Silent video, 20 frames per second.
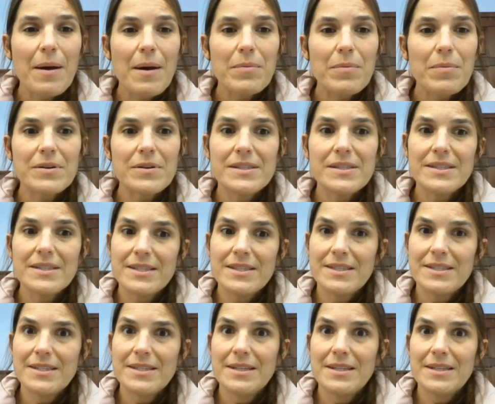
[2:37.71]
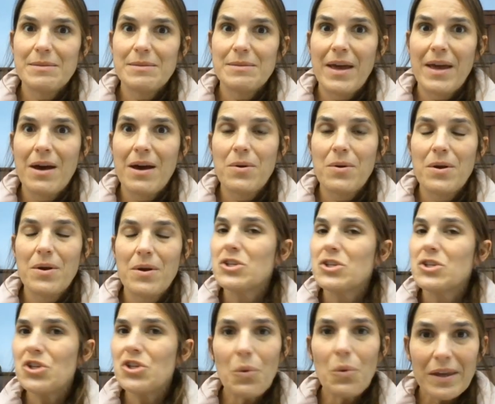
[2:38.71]
Persistent power.
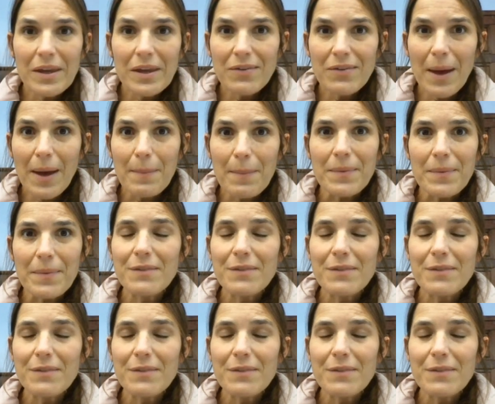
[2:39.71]
Don't give up.